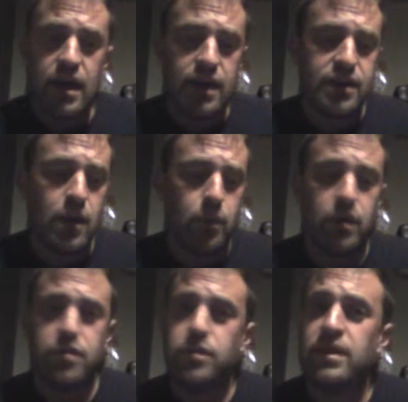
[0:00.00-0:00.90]
they were
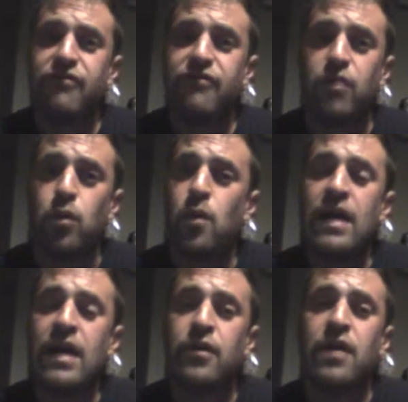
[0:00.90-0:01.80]
doing that for a
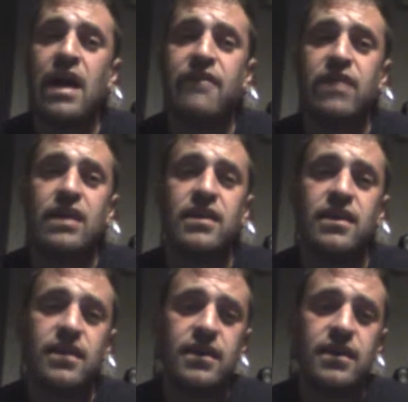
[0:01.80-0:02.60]
while, having